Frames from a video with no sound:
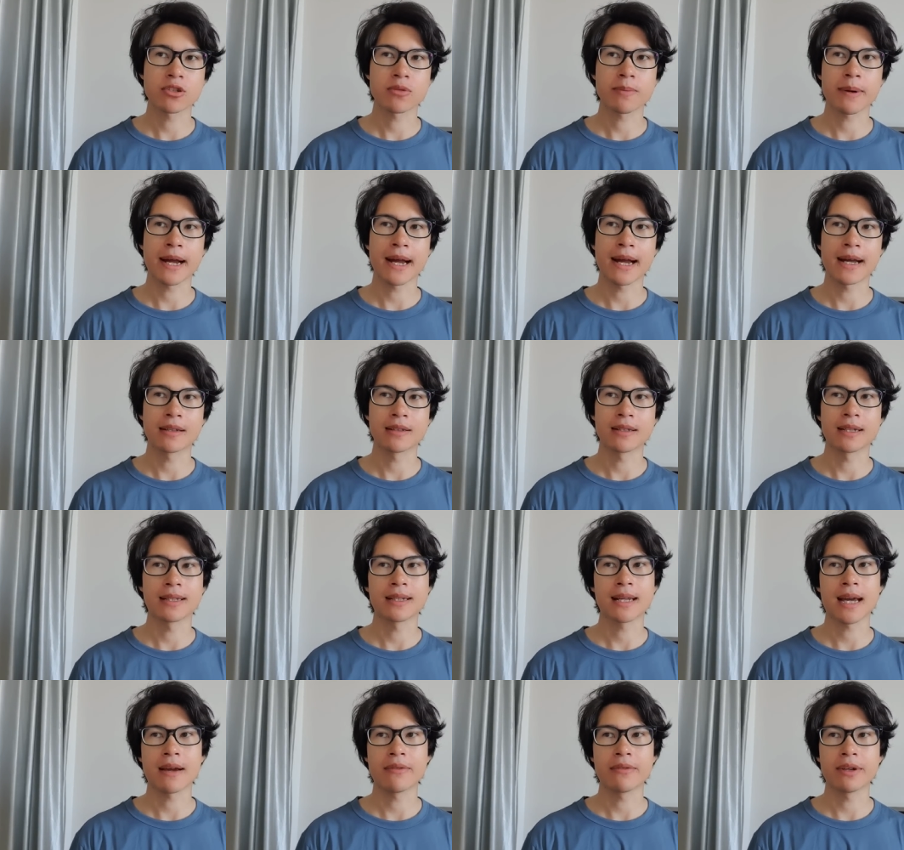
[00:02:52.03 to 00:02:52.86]
Japan
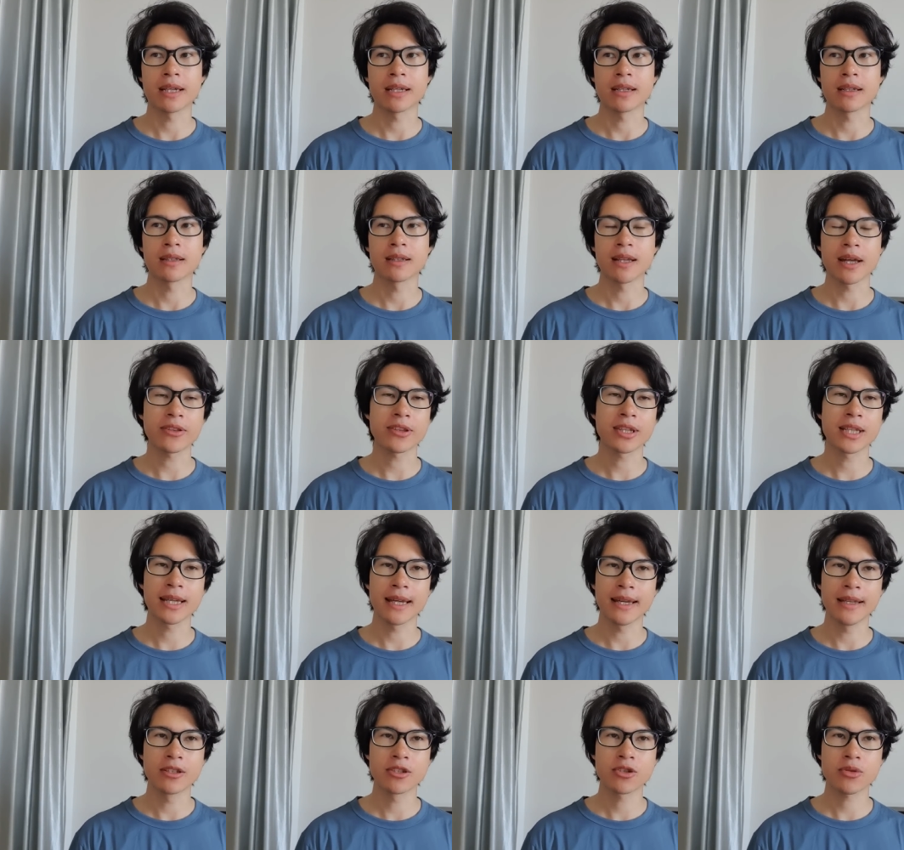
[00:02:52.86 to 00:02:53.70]
and having
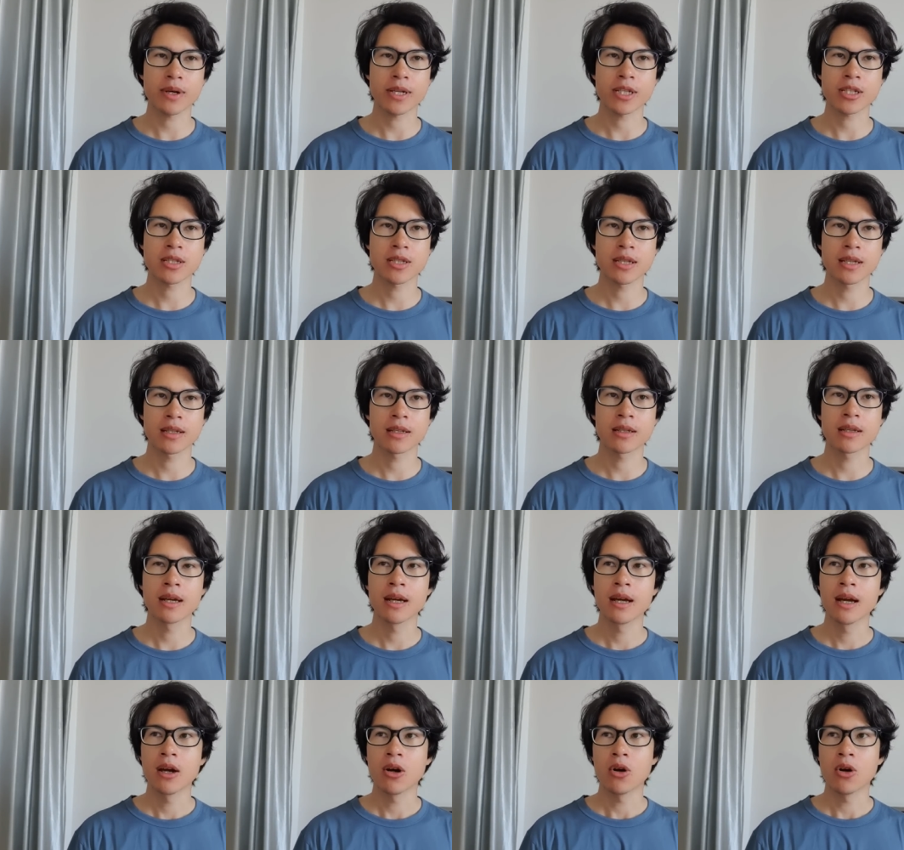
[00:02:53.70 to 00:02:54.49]
nothing interesting